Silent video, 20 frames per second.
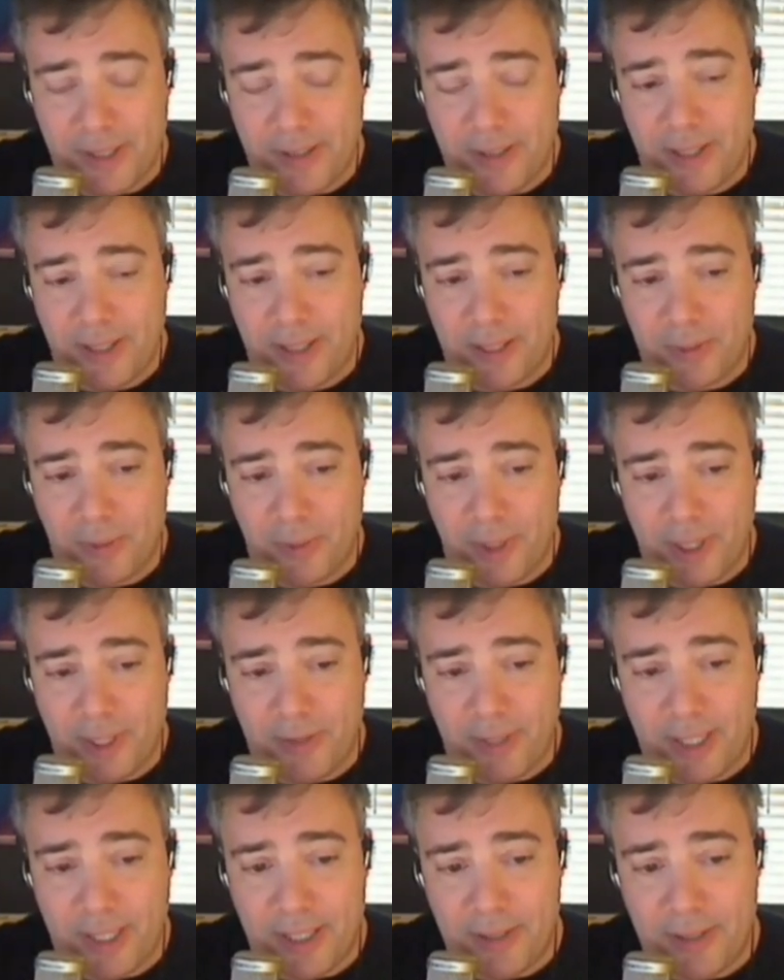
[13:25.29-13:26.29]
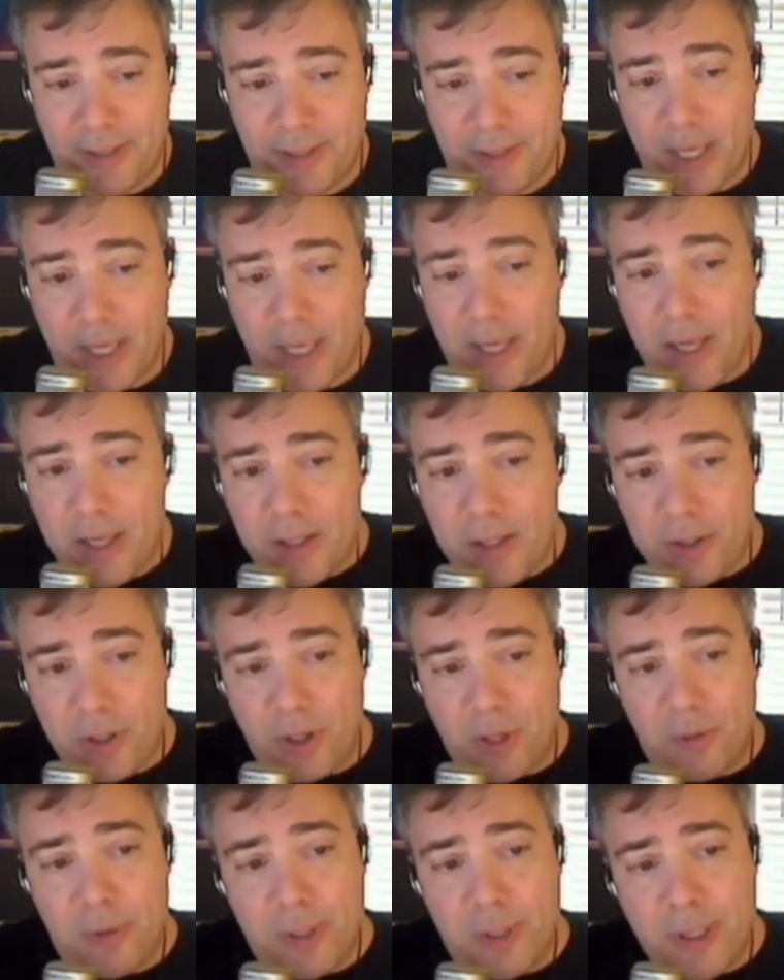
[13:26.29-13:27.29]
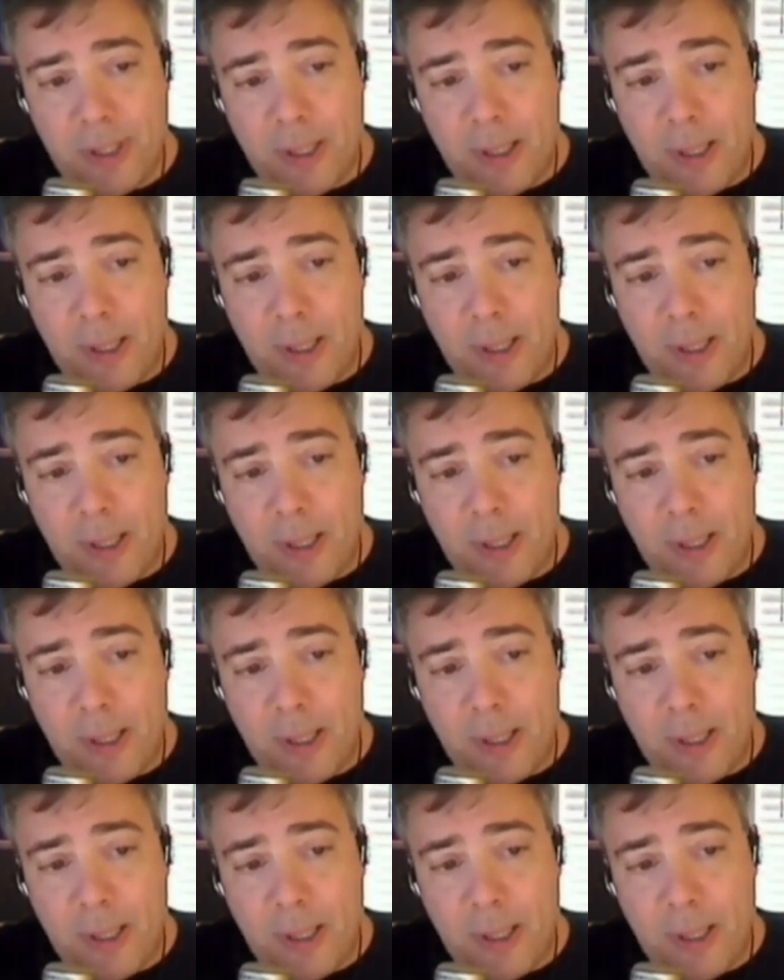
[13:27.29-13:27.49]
And, and that's what we need right now. Yes. So,